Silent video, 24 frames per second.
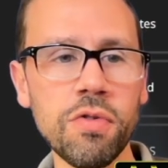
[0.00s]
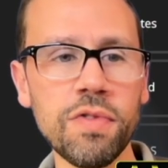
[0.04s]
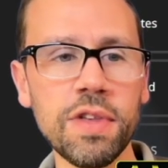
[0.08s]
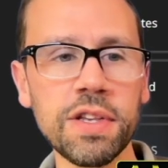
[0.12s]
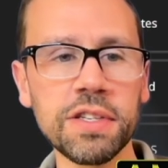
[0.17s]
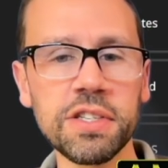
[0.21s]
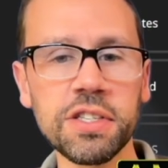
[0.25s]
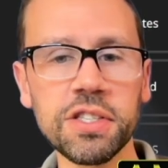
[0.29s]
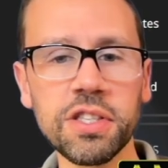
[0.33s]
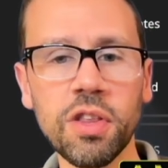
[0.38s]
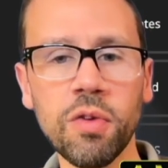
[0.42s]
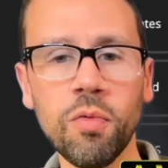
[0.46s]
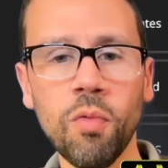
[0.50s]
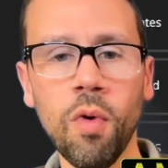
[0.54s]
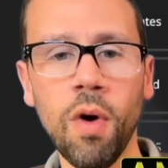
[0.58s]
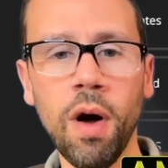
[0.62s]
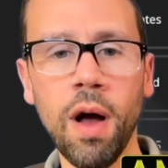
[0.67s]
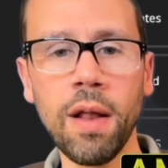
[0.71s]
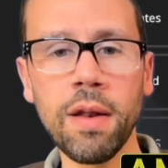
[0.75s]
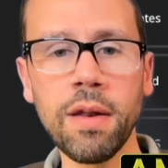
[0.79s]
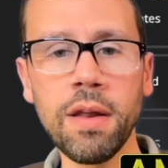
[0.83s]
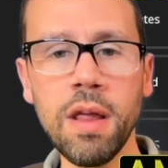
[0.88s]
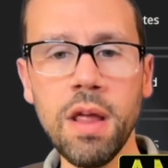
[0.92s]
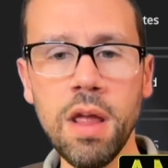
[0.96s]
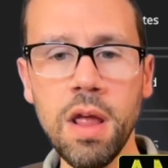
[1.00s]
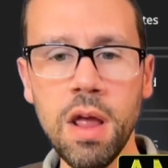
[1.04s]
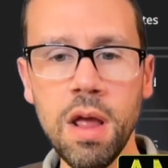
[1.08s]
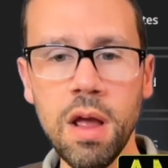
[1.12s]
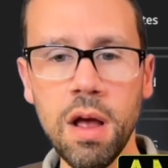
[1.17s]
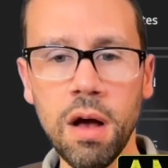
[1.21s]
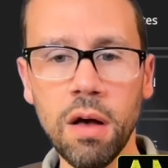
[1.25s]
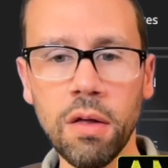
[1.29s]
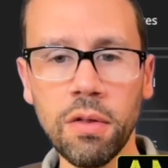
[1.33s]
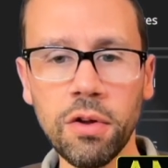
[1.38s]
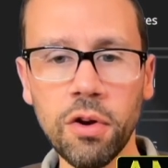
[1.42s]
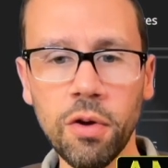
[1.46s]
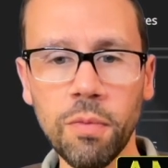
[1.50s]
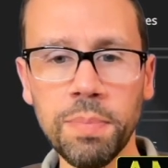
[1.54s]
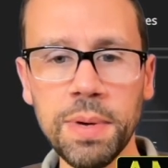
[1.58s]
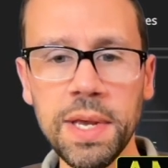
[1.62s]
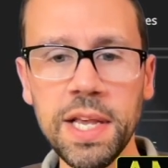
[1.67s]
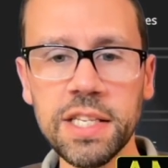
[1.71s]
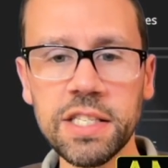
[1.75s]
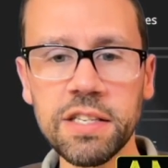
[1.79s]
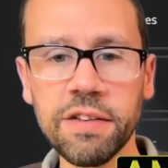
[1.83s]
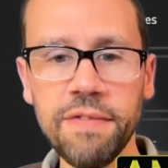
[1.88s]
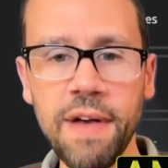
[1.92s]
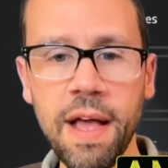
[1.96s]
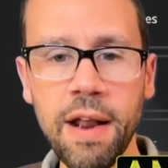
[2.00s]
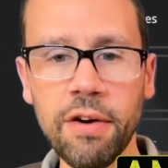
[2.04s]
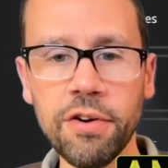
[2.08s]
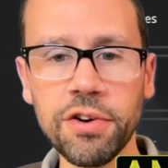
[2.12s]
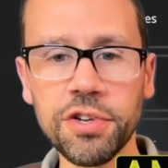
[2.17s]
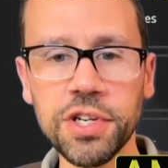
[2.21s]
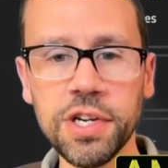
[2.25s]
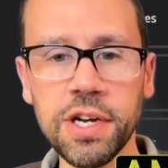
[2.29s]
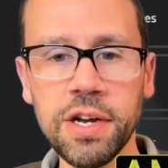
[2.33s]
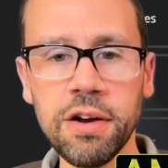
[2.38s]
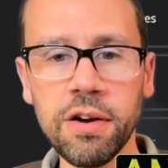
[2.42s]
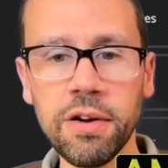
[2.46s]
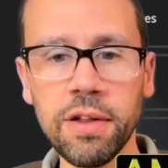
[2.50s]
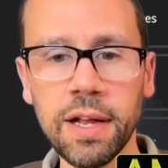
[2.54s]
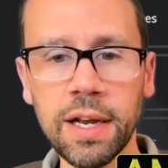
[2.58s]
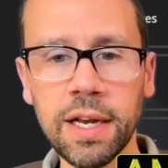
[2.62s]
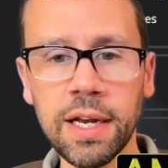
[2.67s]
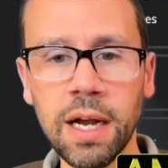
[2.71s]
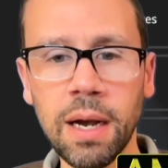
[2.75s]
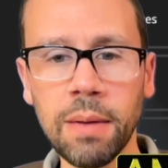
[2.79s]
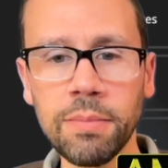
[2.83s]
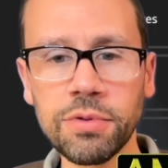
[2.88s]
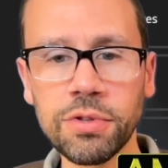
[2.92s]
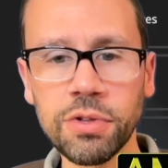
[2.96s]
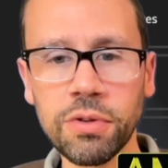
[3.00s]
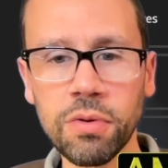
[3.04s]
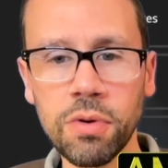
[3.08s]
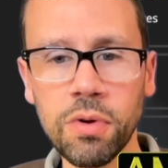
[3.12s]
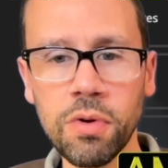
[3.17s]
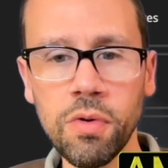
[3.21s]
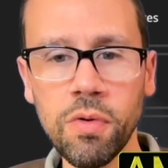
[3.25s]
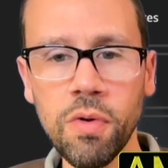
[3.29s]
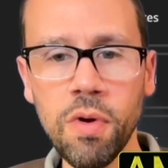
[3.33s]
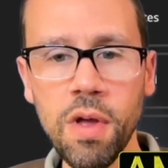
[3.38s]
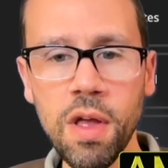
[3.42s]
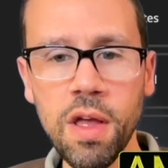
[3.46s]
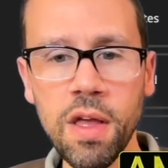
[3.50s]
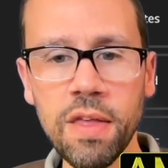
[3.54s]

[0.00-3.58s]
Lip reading: This is the one, a little piece of energy here that comes through.